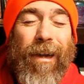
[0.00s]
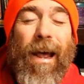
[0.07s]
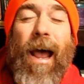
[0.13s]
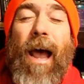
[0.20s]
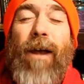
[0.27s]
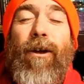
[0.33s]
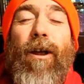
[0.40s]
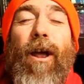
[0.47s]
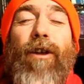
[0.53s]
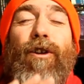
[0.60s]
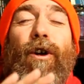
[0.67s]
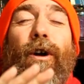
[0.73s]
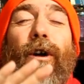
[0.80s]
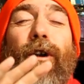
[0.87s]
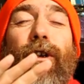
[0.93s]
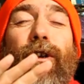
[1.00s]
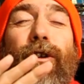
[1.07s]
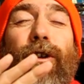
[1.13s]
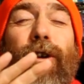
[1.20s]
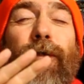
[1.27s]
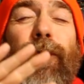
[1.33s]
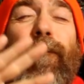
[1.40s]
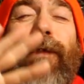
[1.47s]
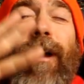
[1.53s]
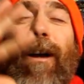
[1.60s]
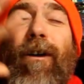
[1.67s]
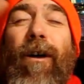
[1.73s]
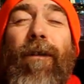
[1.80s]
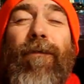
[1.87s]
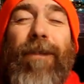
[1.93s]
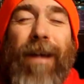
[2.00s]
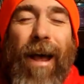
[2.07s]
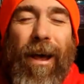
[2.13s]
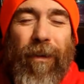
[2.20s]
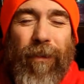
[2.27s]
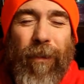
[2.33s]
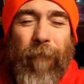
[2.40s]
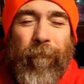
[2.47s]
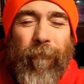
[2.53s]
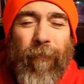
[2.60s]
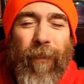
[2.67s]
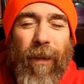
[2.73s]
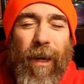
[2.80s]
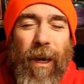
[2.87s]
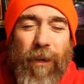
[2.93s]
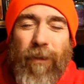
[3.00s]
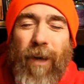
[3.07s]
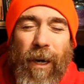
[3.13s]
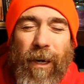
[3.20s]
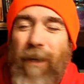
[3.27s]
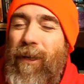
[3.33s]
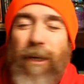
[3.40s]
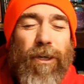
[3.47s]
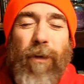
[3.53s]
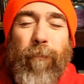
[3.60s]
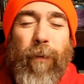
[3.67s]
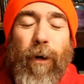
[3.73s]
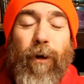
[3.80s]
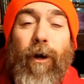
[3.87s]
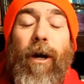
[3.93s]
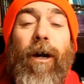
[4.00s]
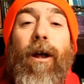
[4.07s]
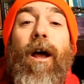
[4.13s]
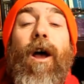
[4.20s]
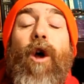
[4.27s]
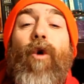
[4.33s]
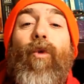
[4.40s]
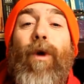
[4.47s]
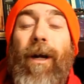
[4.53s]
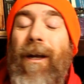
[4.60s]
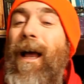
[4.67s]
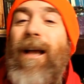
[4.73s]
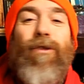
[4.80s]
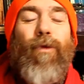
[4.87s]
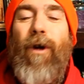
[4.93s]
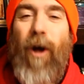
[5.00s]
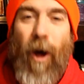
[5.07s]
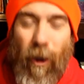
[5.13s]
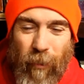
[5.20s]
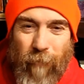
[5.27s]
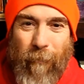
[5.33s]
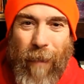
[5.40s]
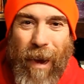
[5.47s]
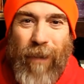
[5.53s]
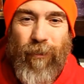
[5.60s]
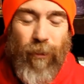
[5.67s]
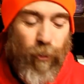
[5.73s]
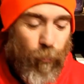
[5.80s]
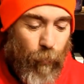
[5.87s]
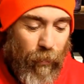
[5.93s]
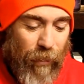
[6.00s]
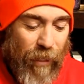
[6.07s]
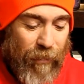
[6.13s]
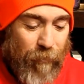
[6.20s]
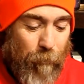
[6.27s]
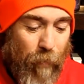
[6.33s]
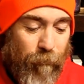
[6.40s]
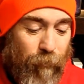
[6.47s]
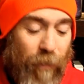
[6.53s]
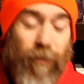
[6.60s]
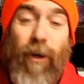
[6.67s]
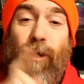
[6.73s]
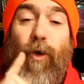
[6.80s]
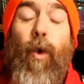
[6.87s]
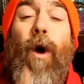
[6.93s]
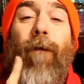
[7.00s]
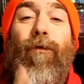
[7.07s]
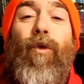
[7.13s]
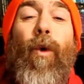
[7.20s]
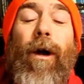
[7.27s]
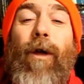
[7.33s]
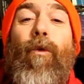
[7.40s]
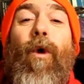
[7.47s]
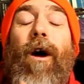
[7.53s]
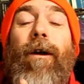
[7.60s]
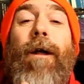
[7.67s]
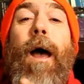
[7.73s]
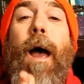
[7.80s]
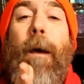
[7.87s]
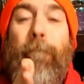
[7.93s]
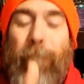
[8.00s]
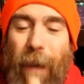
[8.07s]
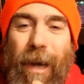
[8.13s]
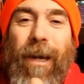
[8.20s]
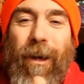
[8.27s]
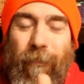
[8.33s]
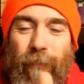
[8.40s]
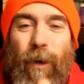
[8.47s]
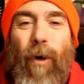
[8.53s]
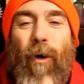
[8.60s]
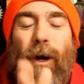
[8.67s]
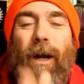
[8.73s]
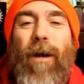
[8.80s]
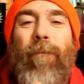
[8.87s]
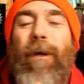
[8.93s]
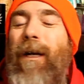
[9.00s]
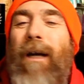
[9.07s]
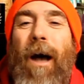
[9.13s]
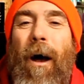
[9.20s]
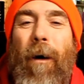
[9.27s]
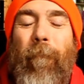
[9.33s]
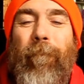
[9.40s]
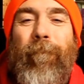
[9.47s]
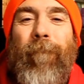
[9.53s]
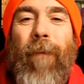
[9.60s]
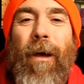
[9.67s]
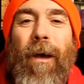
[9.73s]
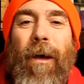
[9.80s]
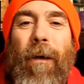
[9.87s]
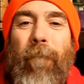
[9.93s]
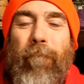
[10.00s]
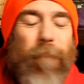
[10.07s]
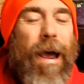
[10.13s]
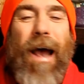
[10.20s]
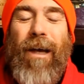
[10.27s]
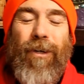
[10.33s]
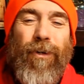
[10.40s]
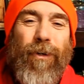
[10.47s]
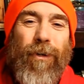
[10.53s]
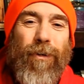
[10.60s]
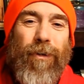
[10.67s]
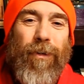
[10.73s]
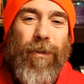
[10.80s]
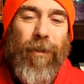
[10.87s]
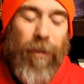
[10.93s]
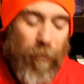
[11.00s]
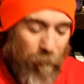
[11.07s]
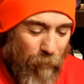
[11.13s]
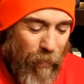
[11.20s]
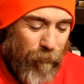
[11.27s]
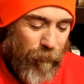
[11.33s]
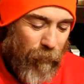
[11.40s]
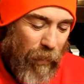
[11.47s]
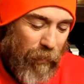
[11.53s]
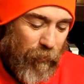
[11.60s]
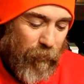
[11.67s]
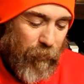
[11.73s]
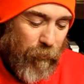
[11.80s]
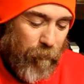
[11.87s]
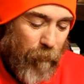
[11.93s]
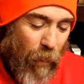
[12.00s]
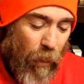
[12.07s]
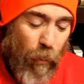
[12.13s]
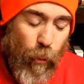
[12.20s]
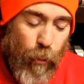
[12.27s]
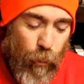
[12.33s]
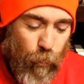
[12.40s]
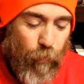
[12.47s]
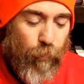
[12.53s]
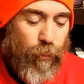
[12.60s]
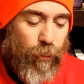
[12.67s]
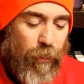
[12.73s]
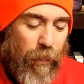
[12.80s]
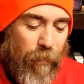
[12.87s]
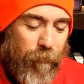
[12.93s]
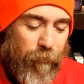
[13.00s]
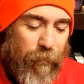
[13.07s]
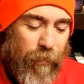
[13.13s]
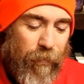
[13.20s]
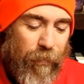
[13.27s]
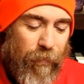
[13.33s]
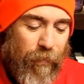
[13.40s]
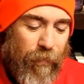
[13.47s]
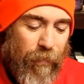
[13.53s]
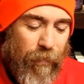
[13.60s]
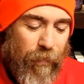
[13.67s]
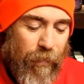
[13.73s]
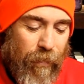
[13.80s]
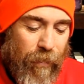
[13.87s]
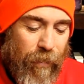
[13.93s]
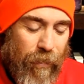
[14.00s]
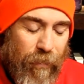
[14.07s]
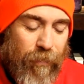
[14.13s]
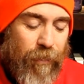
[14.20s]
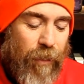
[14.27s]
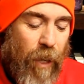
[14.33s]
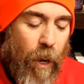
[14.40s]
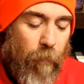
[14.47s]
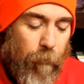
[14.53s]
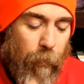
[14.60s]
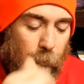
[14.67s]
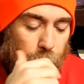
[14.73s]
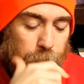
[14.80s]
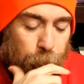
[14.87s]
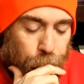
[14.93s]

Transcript: And, and your, your fear of death is going to disappear. You're going to realize what all the masters realized. And my friends, on 1221, many of you are going to become masters, my friends. A huge shift is coming.